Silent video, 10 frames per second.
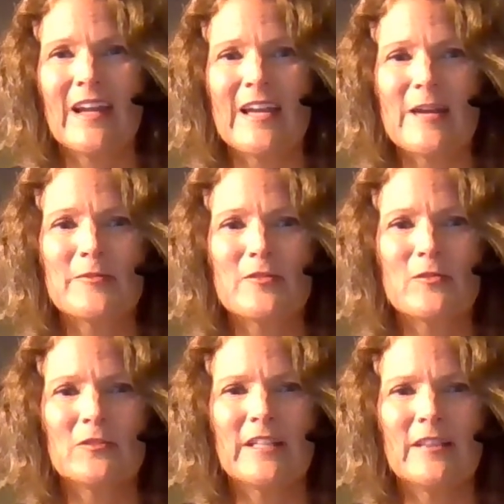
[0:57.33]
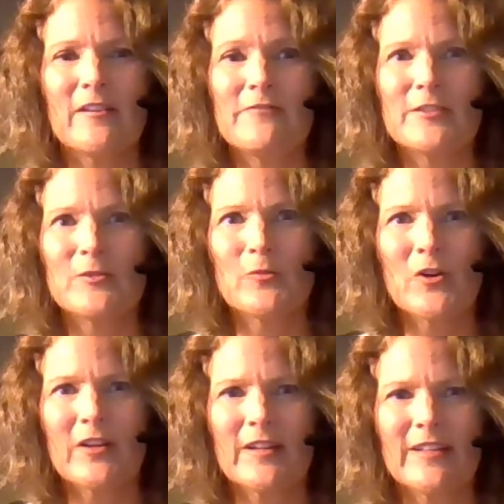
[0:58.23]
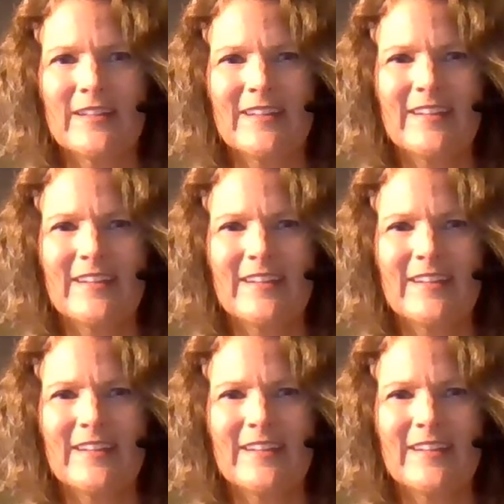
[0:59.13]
I absolutely love this work,